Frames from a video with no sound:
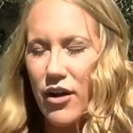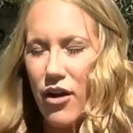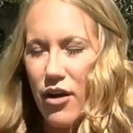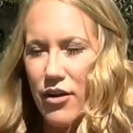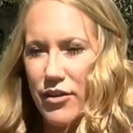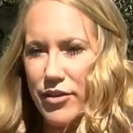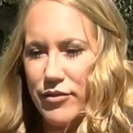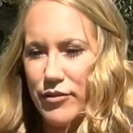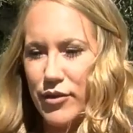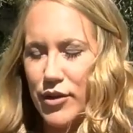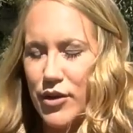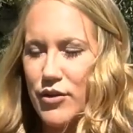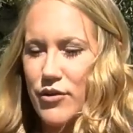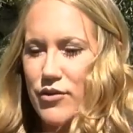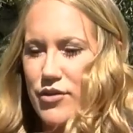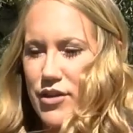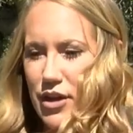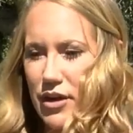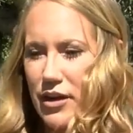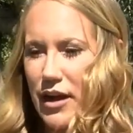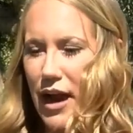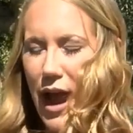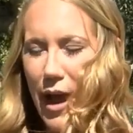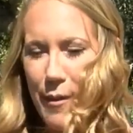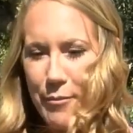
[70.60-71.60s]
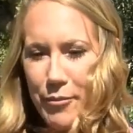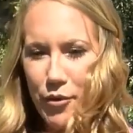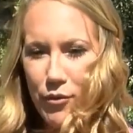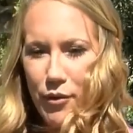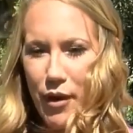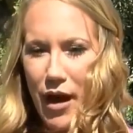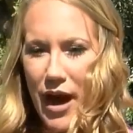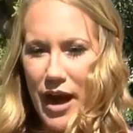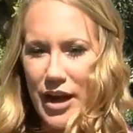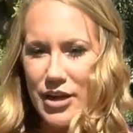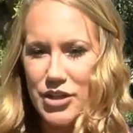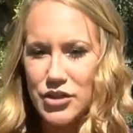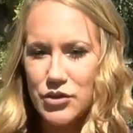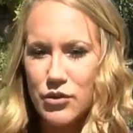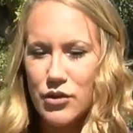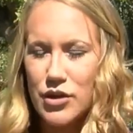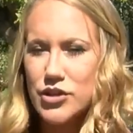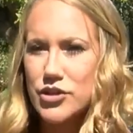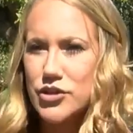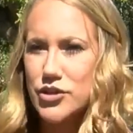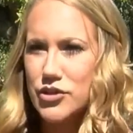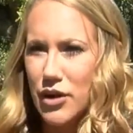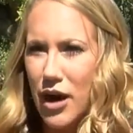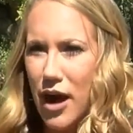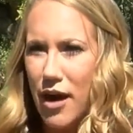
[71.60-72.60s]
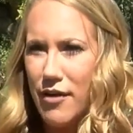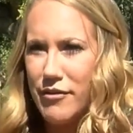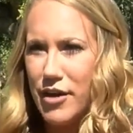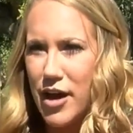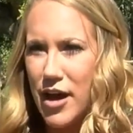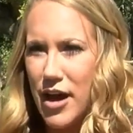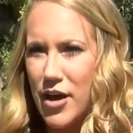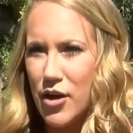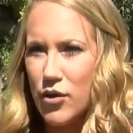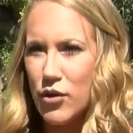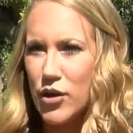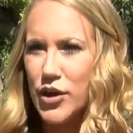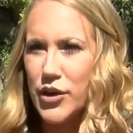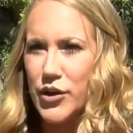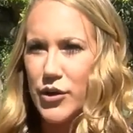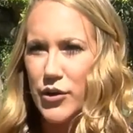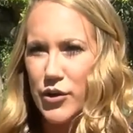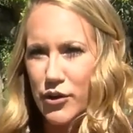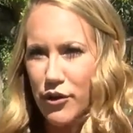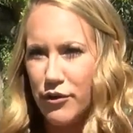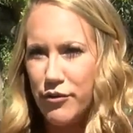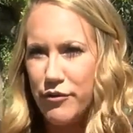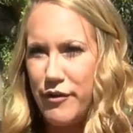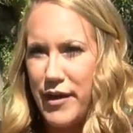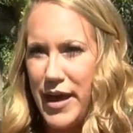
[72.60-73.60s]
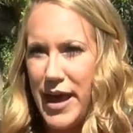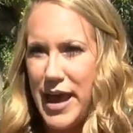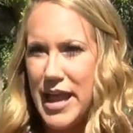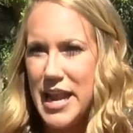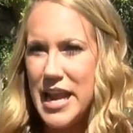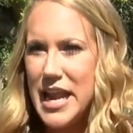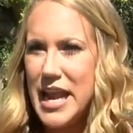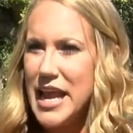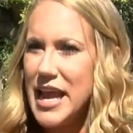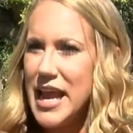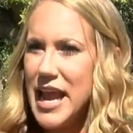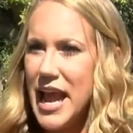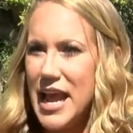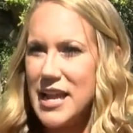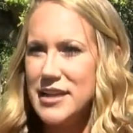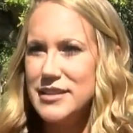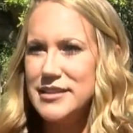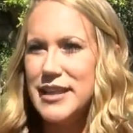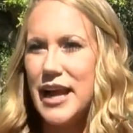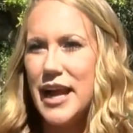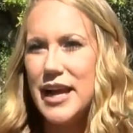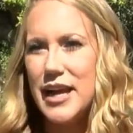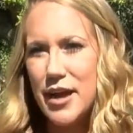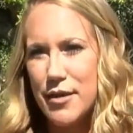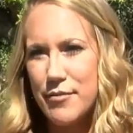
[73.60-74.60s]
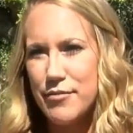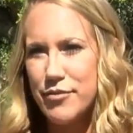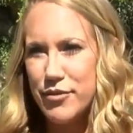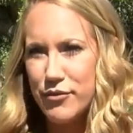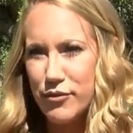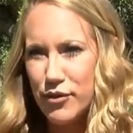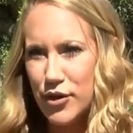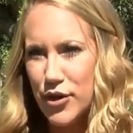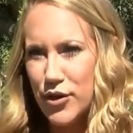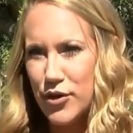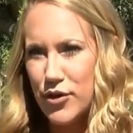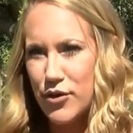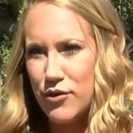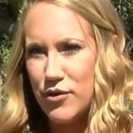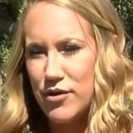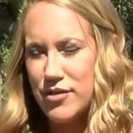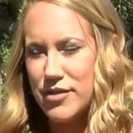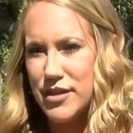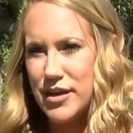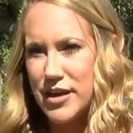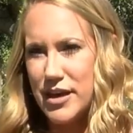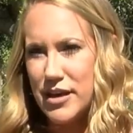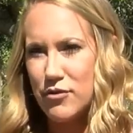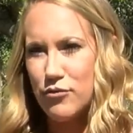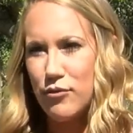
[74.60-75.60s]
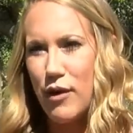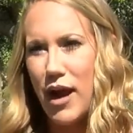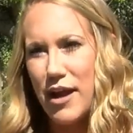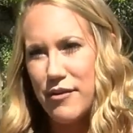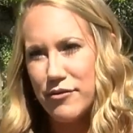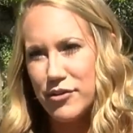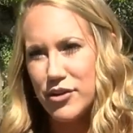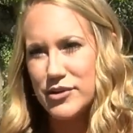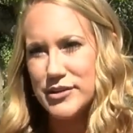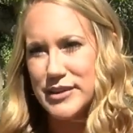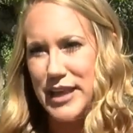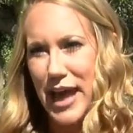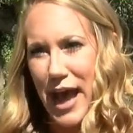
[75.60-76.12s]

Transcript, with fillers: All through their Apple Watch or Strava or Google Fit and sign up through the RivALZ